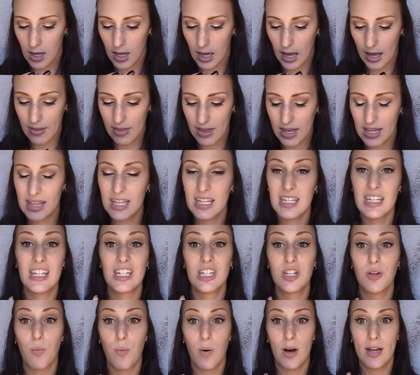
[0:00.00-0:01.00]
I think this
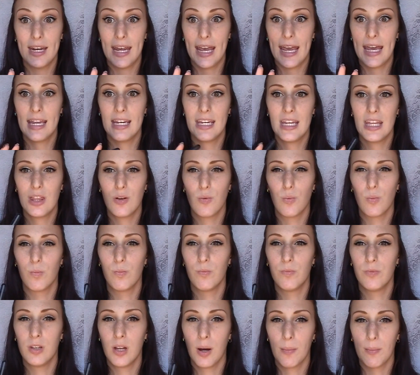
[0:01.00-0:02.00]
is the 180. The
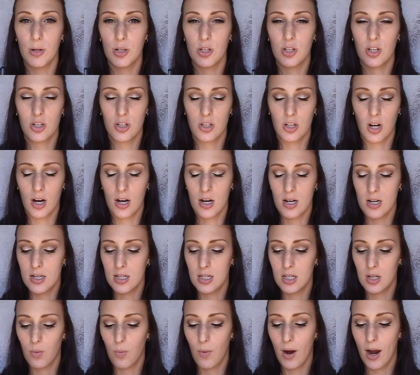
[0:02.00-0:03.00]
numbers are starting
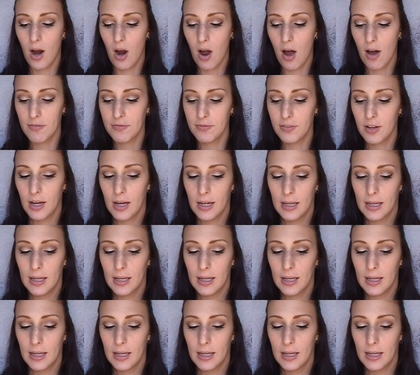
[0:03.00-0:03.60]
to wear off.